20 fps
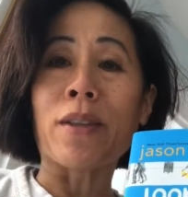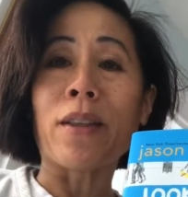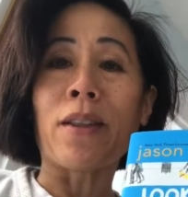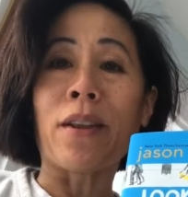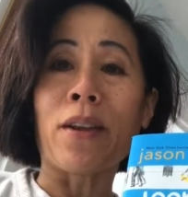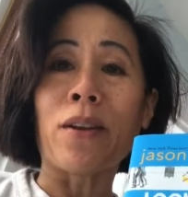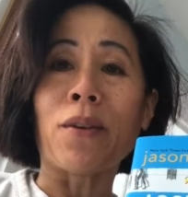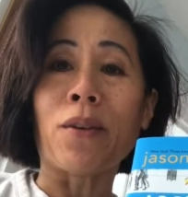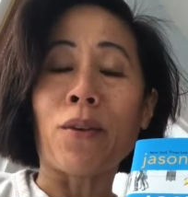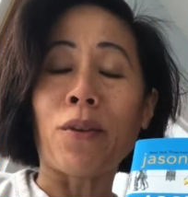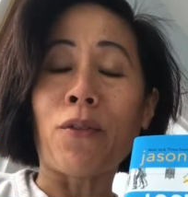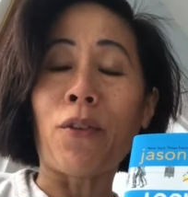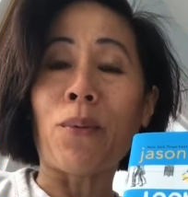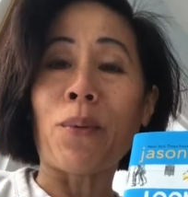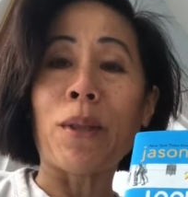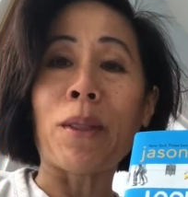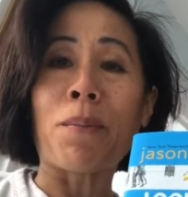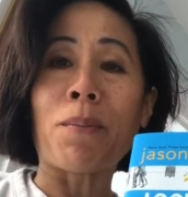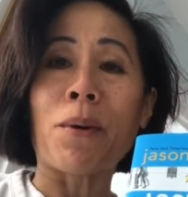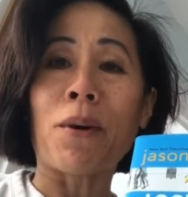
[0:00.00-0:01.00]
And then if you
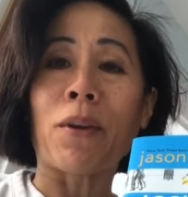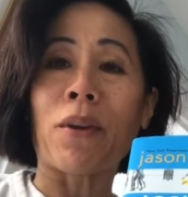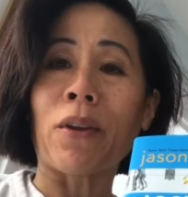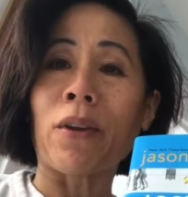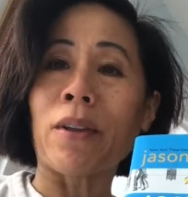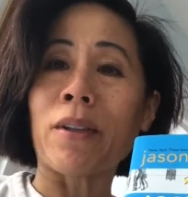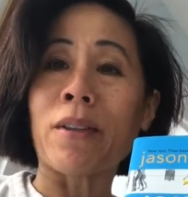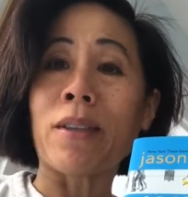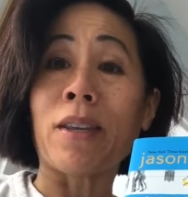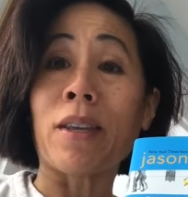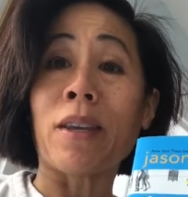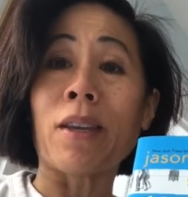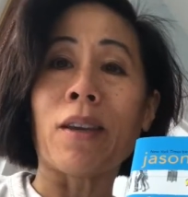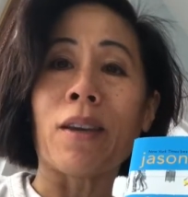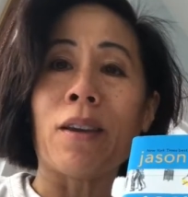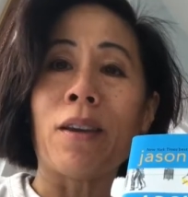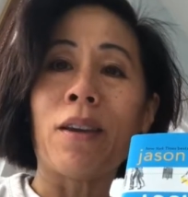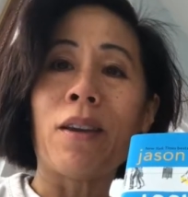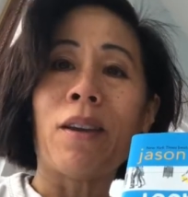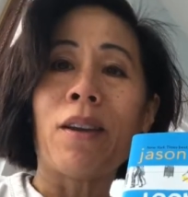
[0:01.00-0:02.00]
read the book, you can see
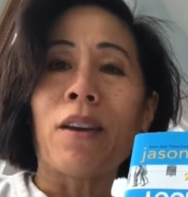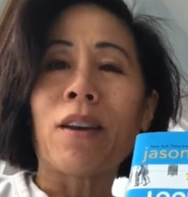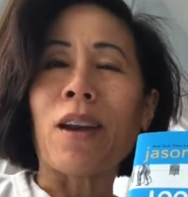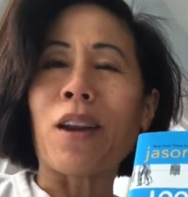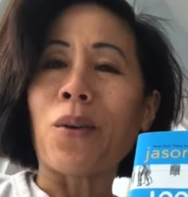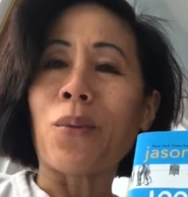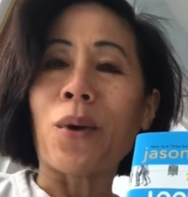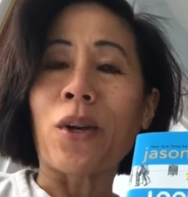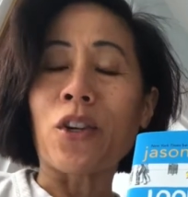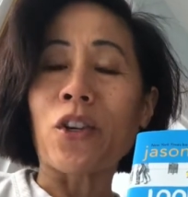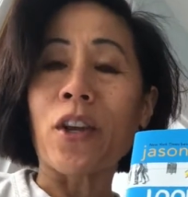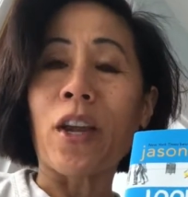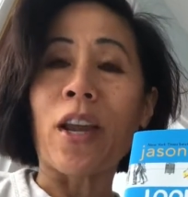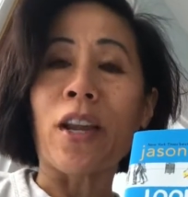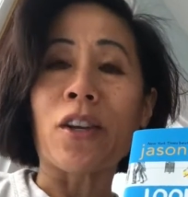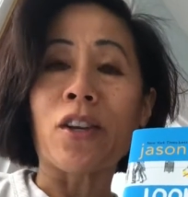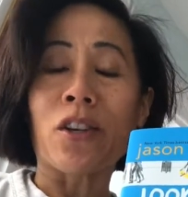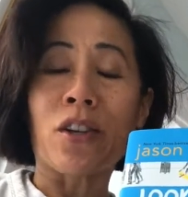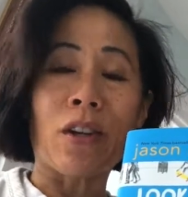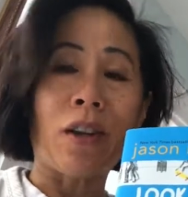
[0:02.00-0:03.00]
kind of what
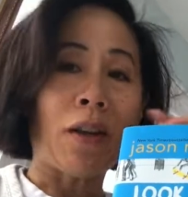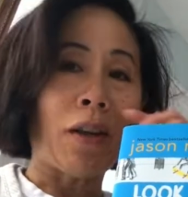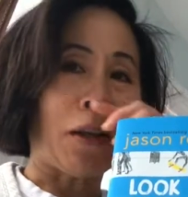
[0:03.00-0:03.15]
changed.